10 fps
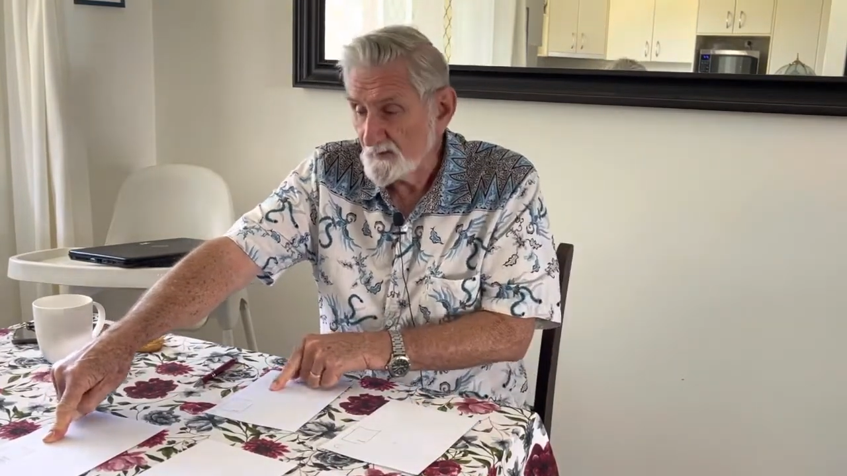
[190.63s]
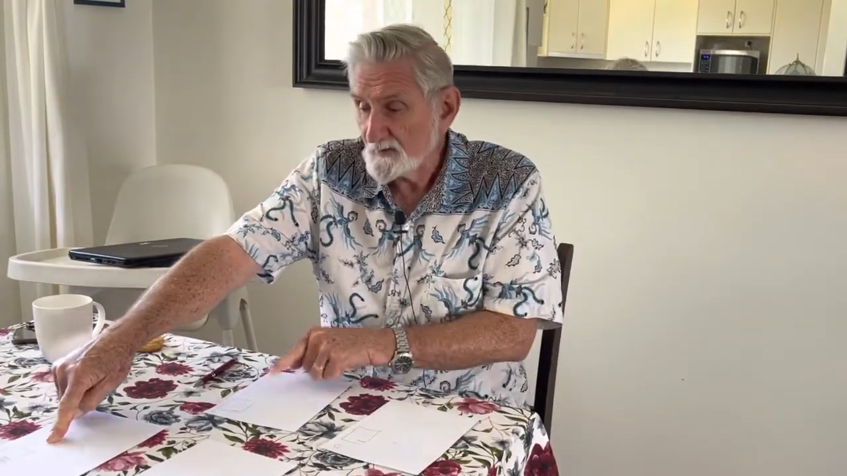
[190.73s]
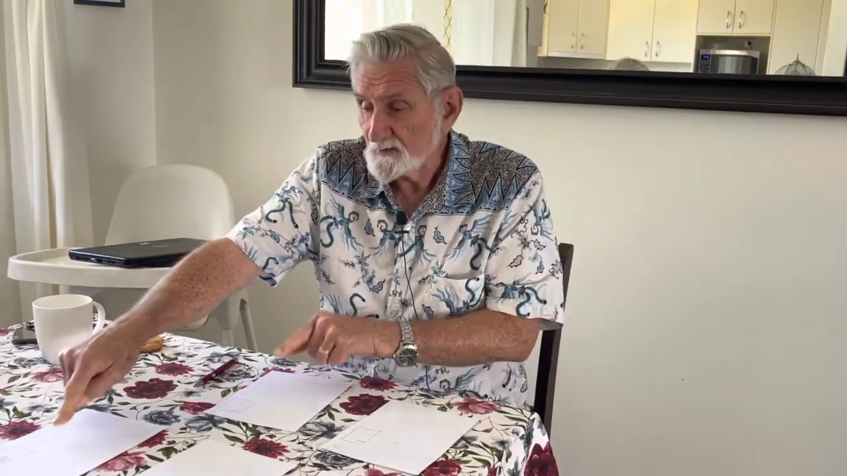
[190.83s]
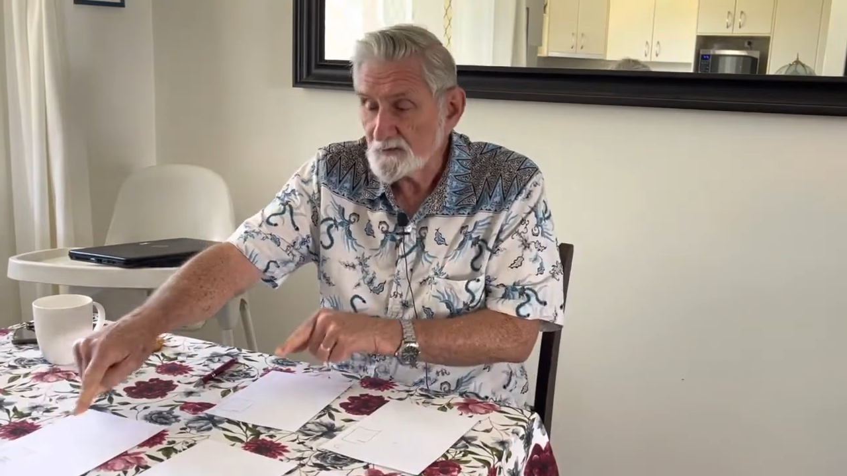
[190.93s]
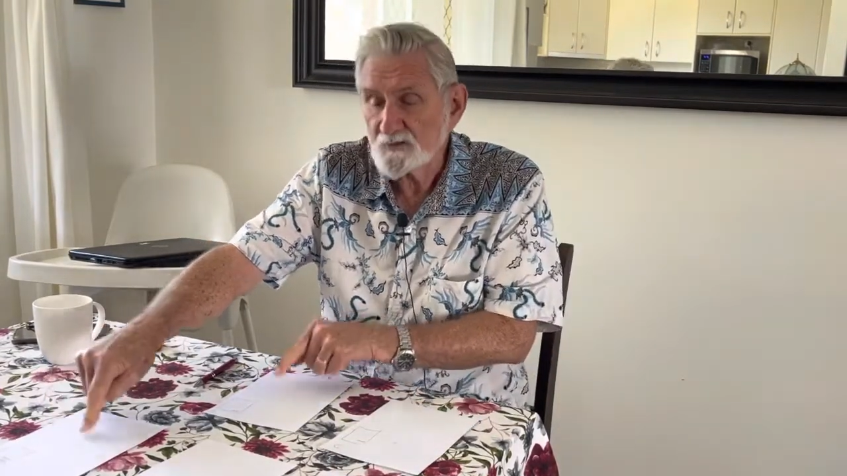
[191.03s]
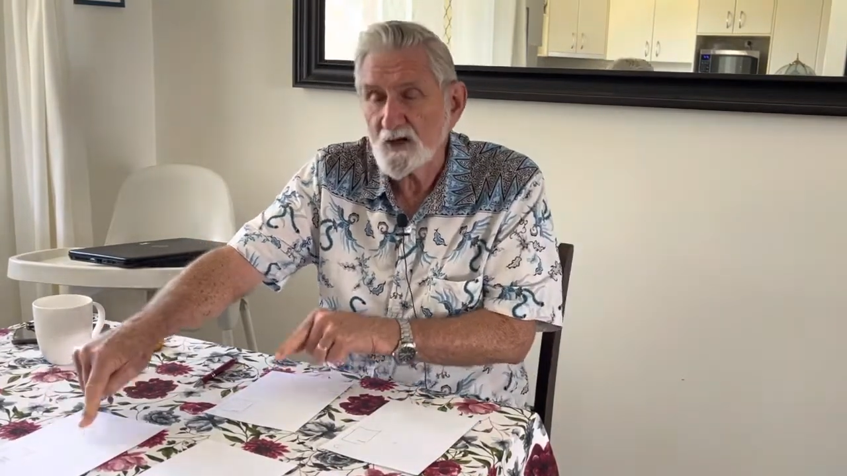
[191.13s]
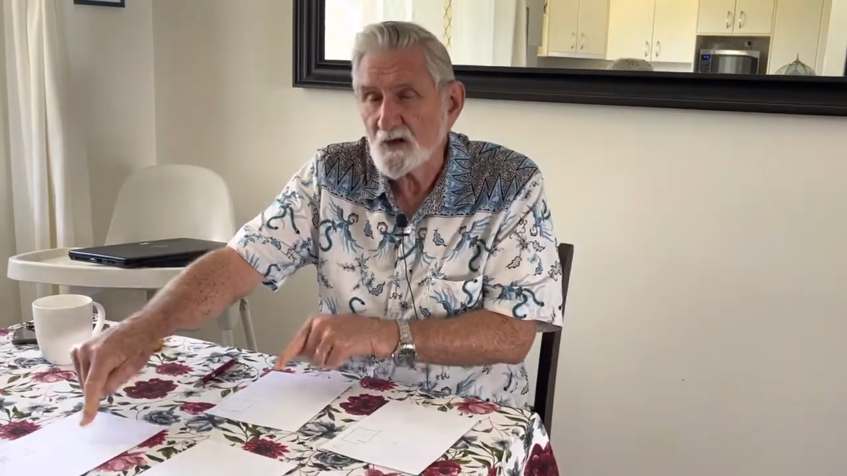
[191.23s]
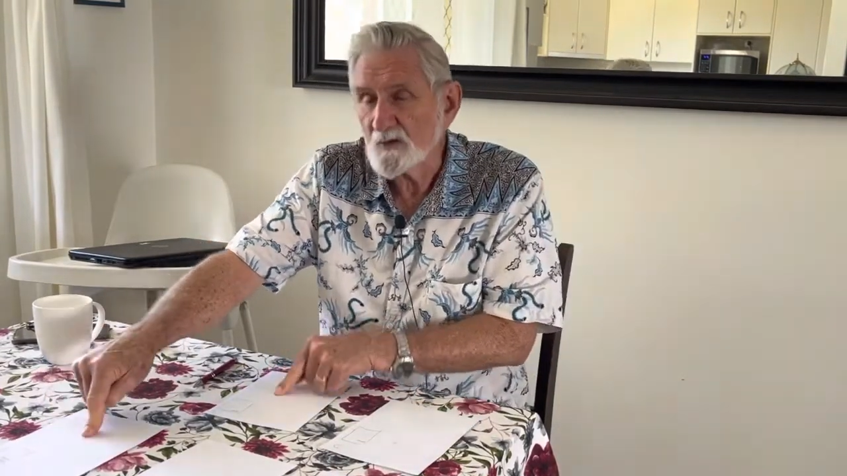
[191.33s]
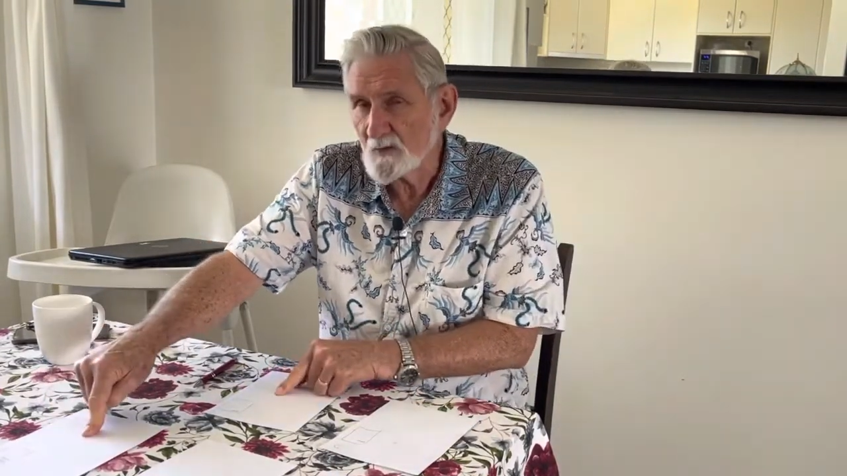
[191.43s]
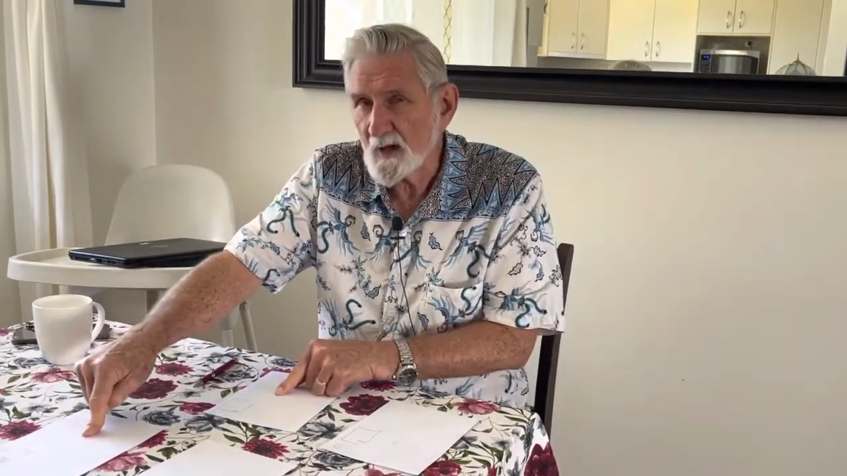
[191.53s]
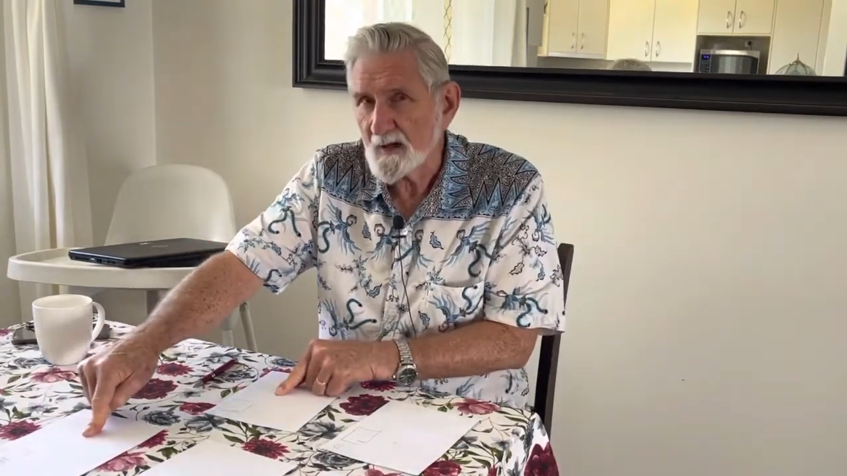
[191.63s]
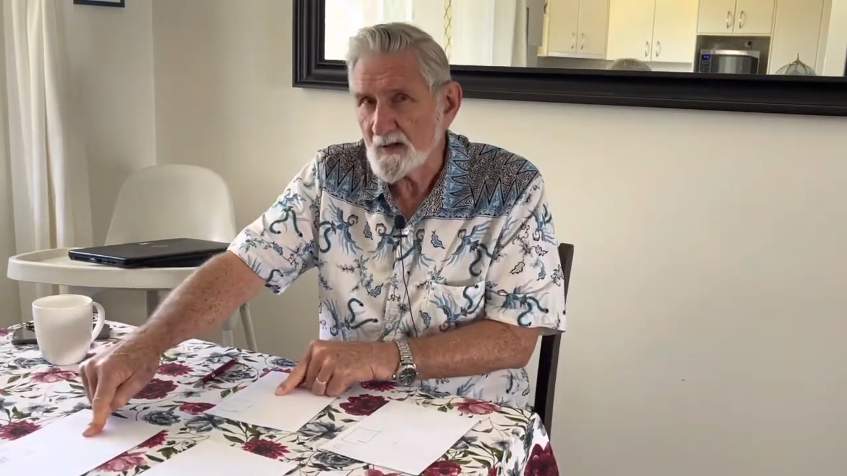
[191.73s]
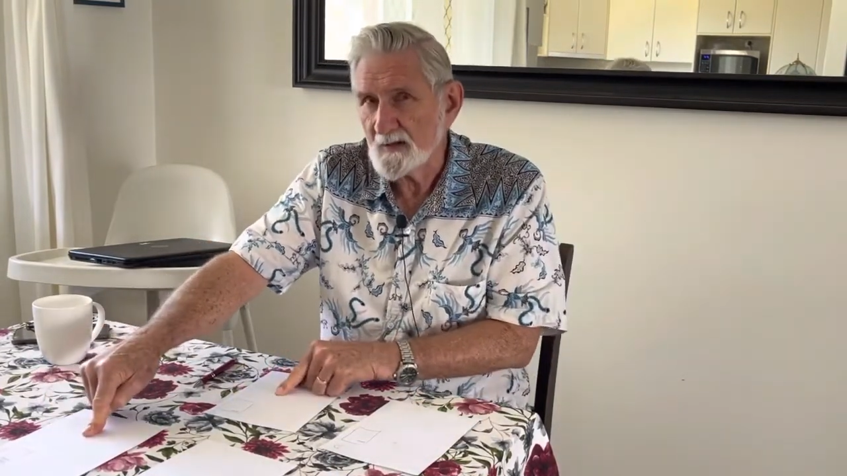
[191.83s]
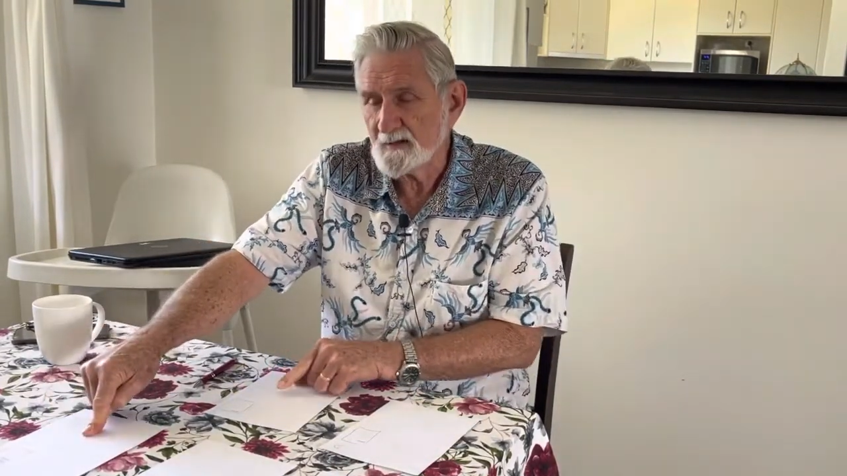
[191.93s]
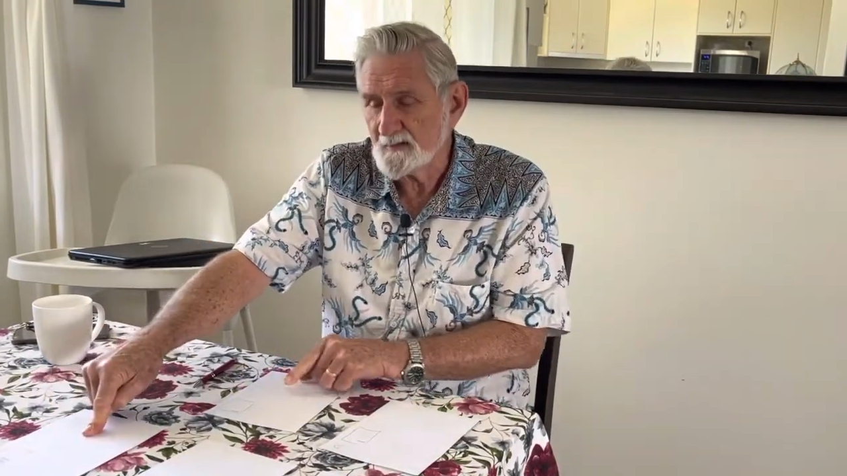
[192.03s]
There's no
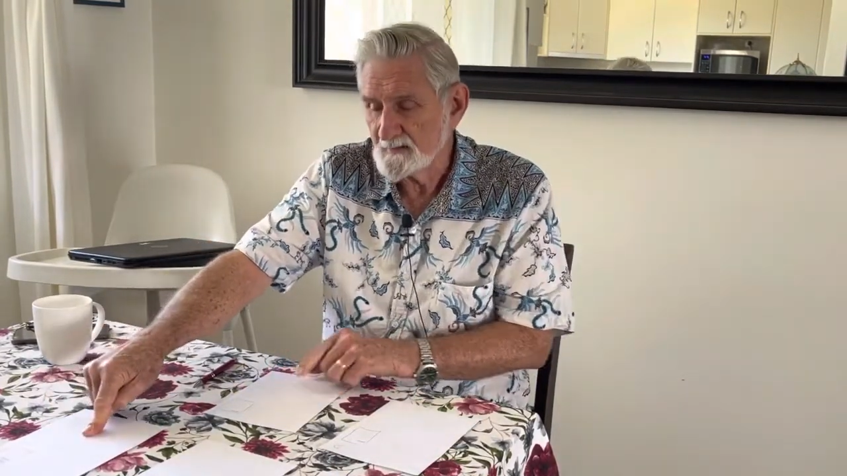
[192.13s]
way